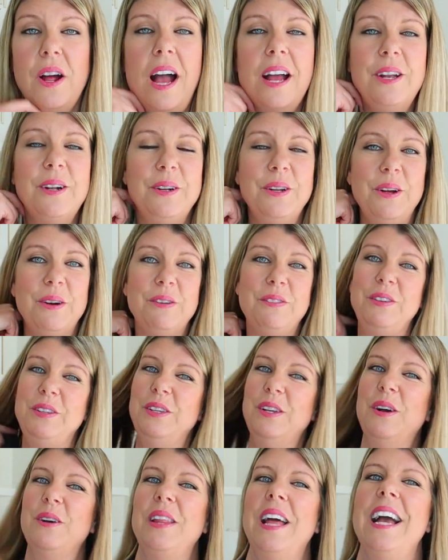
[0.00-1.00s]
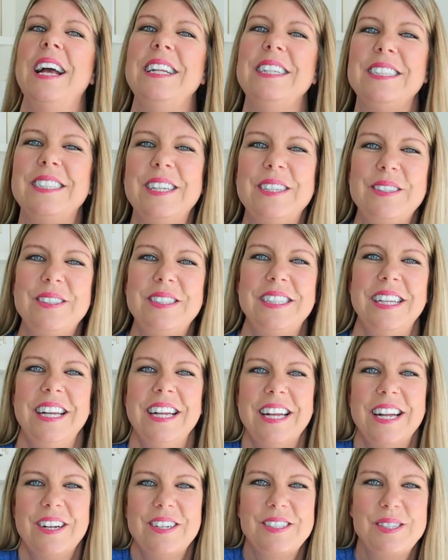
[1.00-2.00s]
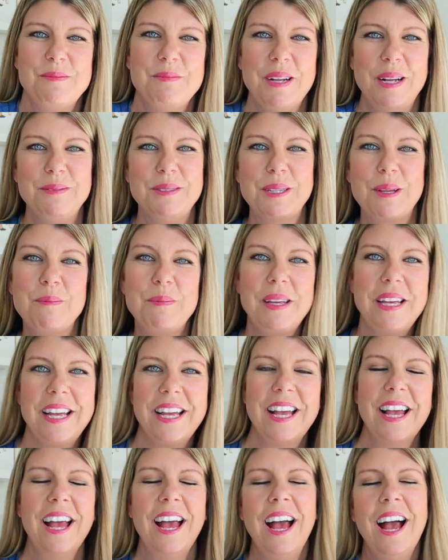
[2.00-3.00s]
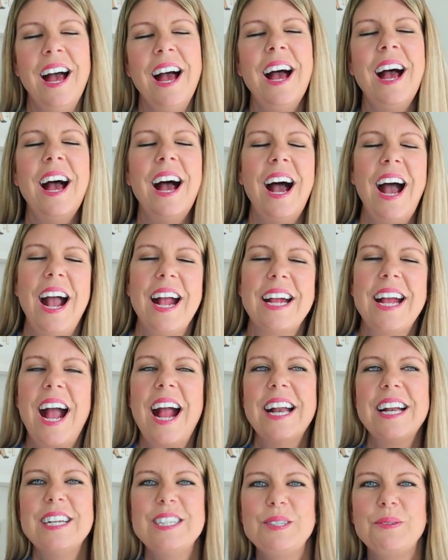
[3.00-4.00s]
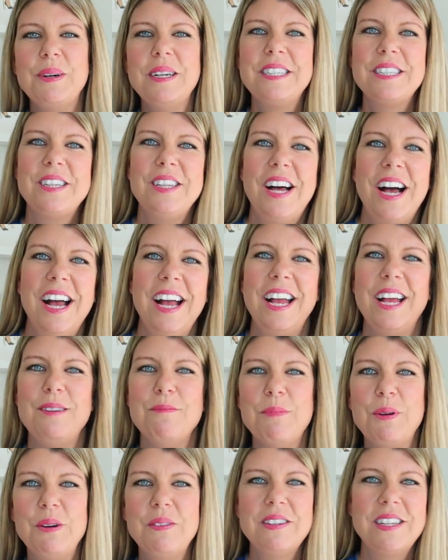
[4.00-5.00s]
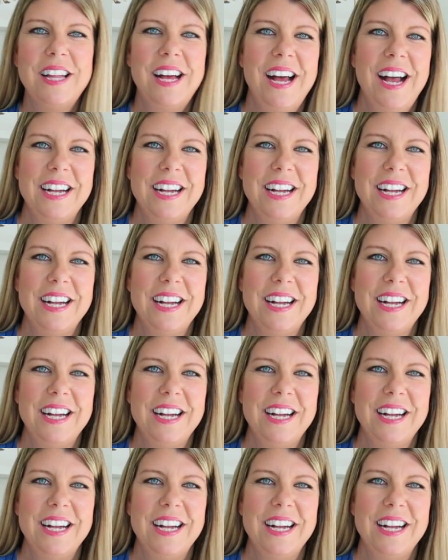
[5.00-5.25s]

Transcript: I don't know if you know that. And so sitting here sometimes could be, I kind of twitch a lot and move a lot.